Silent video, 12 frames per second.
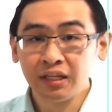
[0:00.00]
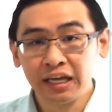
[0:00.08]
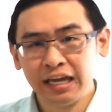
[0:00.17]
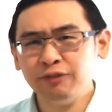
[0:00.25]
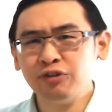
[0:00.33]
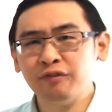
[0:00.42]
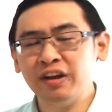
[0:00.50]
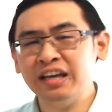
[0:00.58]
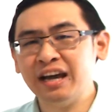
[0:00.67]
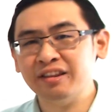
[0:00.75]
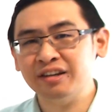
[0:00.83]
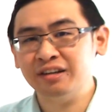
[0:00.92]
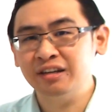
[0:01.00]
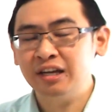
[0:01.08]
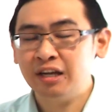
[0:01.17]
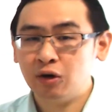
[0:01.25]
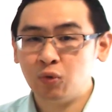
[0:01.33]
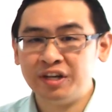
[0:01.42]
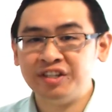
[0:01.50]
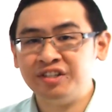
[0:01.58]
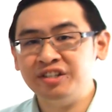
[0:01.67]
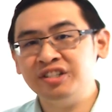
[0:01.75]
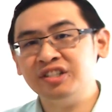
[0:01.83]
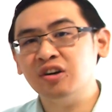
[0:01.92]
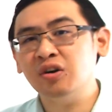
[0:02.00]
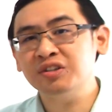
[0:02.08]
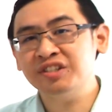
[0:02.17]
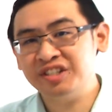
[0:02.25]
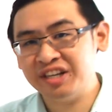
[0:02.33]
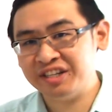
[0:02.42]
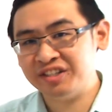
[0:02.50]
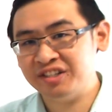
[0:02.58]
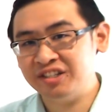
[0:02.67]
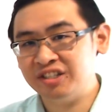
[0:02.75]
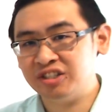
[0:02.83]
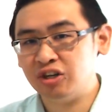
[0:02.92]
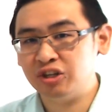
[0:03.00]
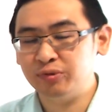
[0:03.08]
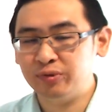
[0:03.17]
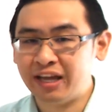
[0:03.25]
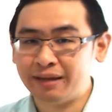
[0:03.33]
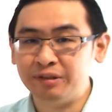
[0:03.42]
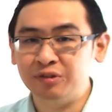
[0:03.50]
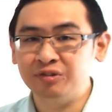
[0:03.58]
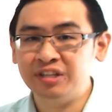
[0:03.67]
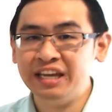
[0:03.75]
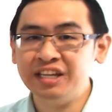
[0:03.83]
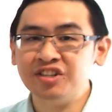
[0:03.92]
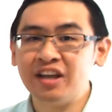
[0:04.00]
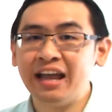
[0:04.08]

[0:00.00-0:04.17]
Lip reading: if you have any other questions or suggestions or you would like me to teach